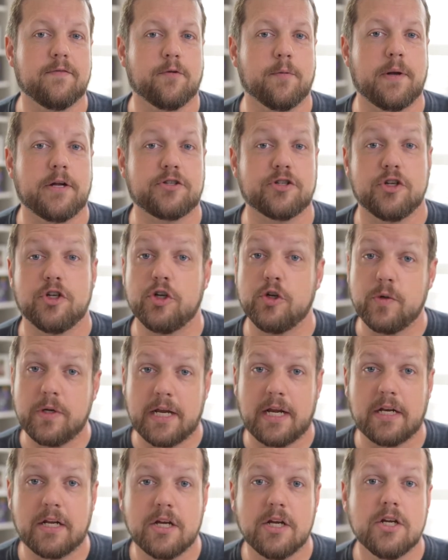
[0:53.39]
information you
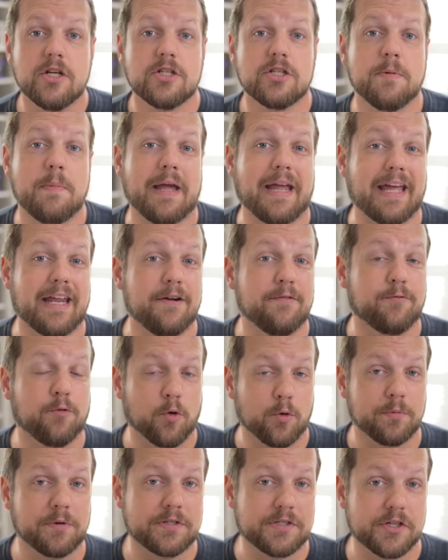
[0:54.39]
need to make an
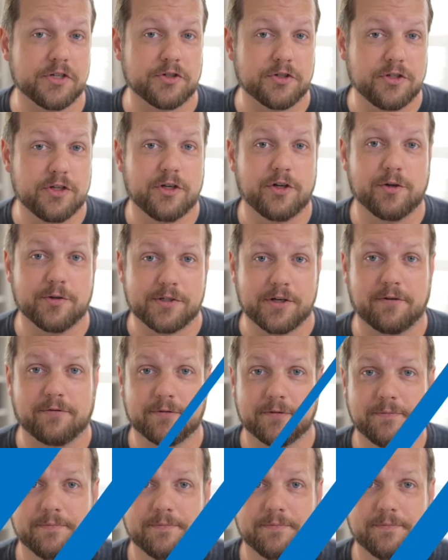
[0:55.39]
informed decision yourself.